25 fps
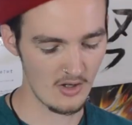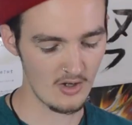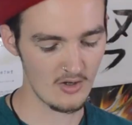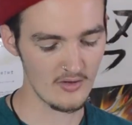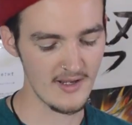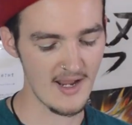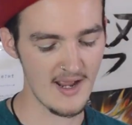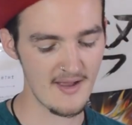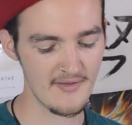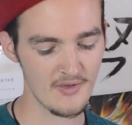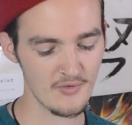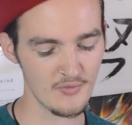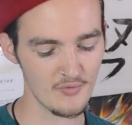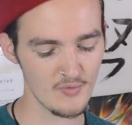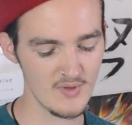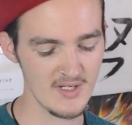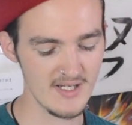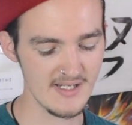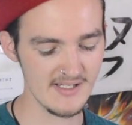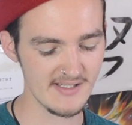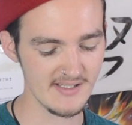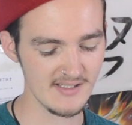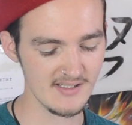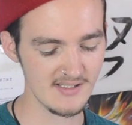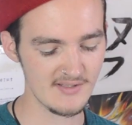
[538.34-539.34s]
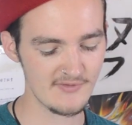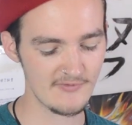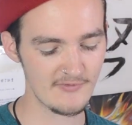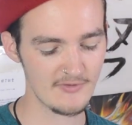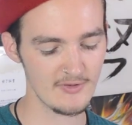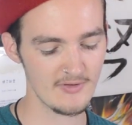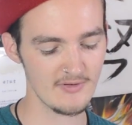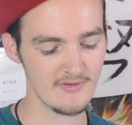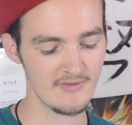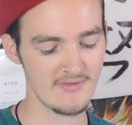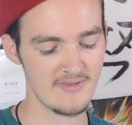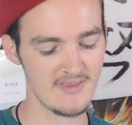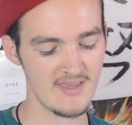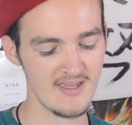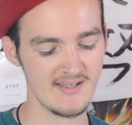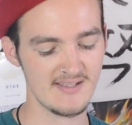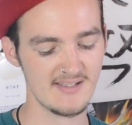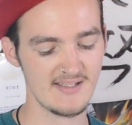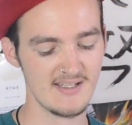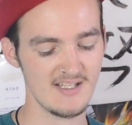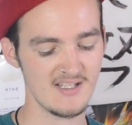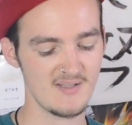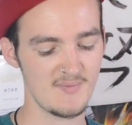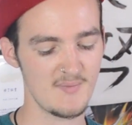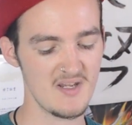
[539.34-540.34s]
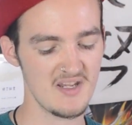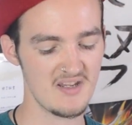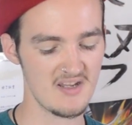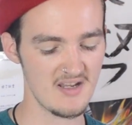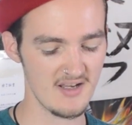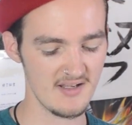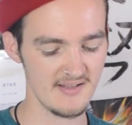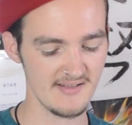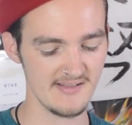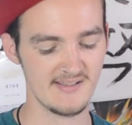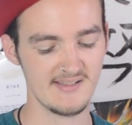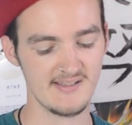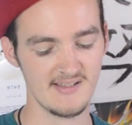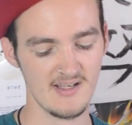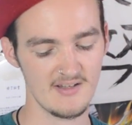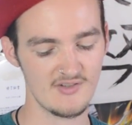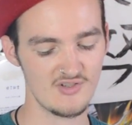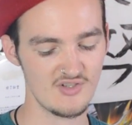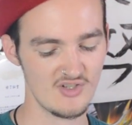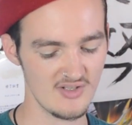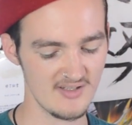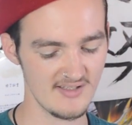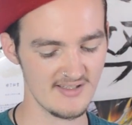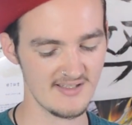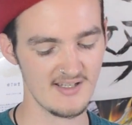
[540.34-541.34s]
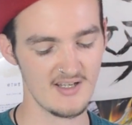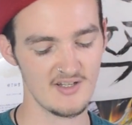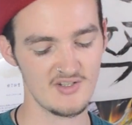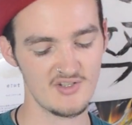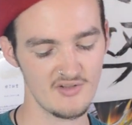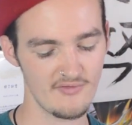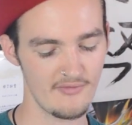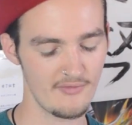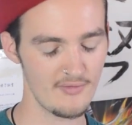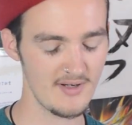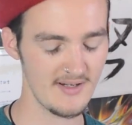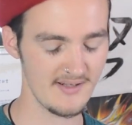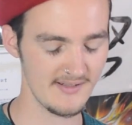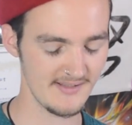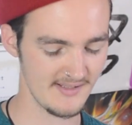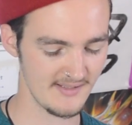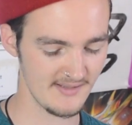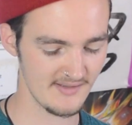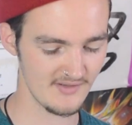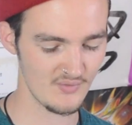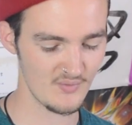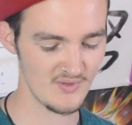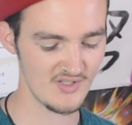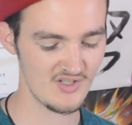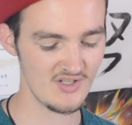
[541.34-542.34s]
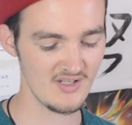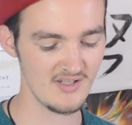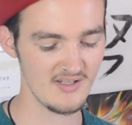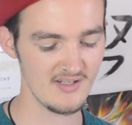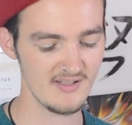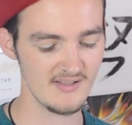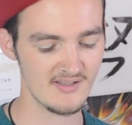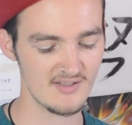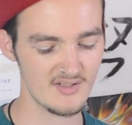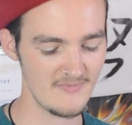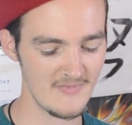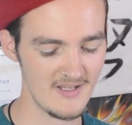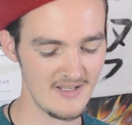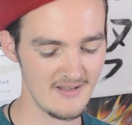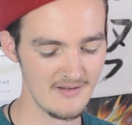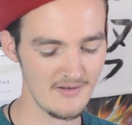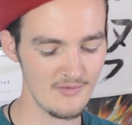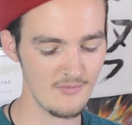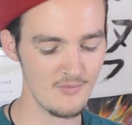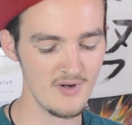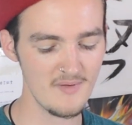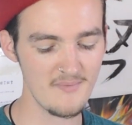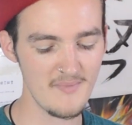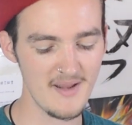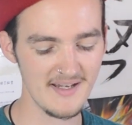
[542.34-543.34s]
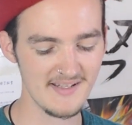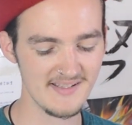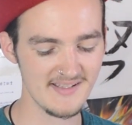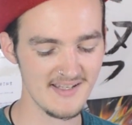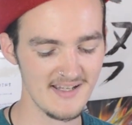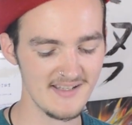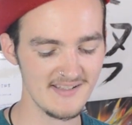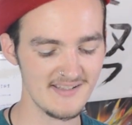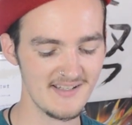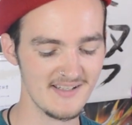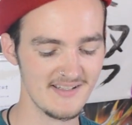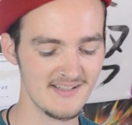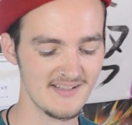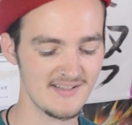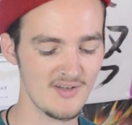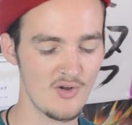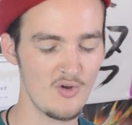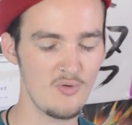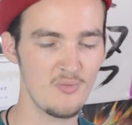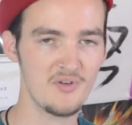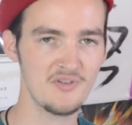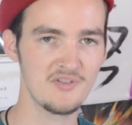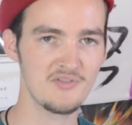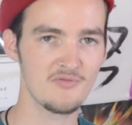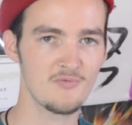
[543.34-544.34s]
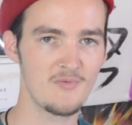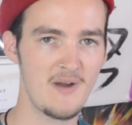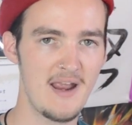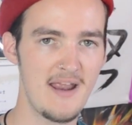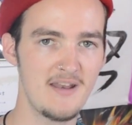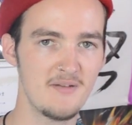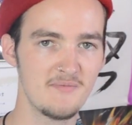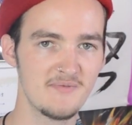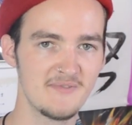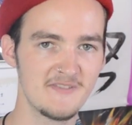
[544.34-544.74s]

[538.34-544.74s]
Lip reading: Oh yeah, the reasons for this is because such and such of reasons, which is, it wouldn't make sense because it's a whole bunch of random